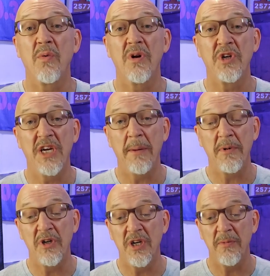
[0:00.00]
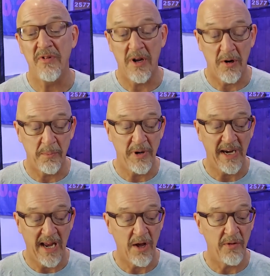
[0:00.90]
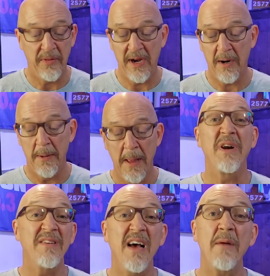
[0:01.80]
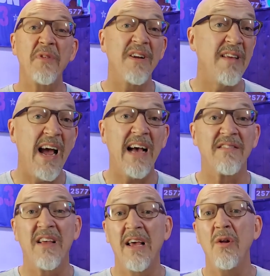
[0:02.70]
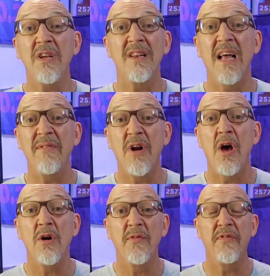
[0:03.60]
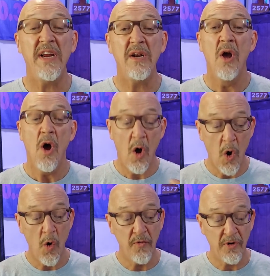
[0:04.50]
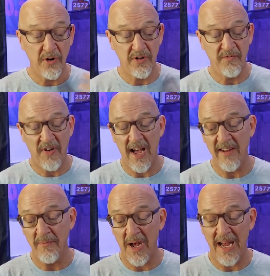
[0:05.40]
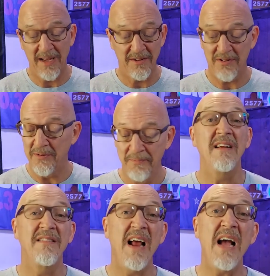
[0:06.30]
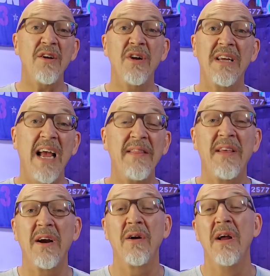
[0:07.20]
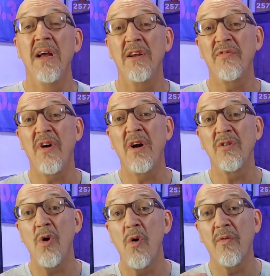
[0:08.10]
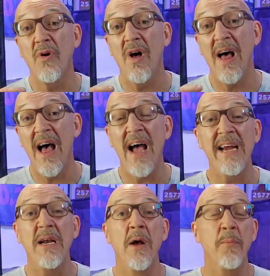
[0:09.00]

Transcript: World Championships that are being held there. But it's not up to the task. At only 1,100 feet, over five miles. It's not going to get there as far as overall height,